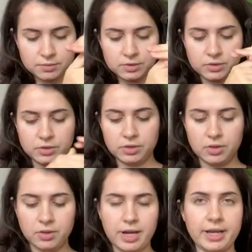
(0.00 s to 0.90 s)

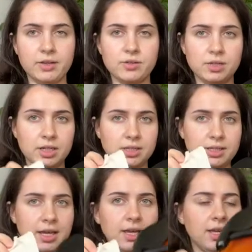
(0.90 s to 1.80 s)
So I usually
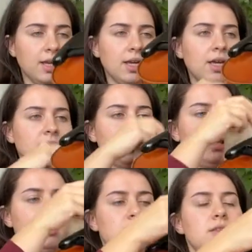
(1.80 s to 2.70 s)
take it
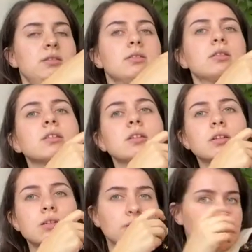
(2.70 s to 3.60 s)
and
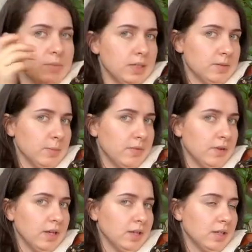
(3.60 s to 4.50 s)
place my
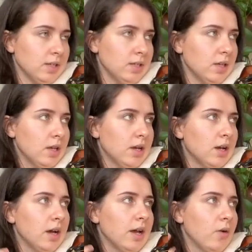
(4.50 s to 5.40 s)
violin.
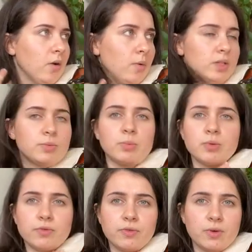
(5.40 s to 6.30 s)
I always
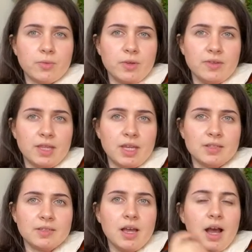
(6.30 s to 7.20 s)
perform with
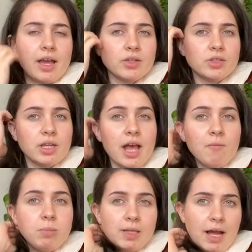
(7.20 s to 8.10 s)
these. I used to
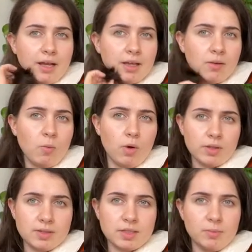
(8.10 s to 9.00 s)
have black
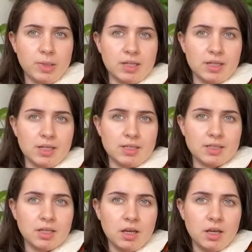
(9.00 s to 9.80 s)
ones because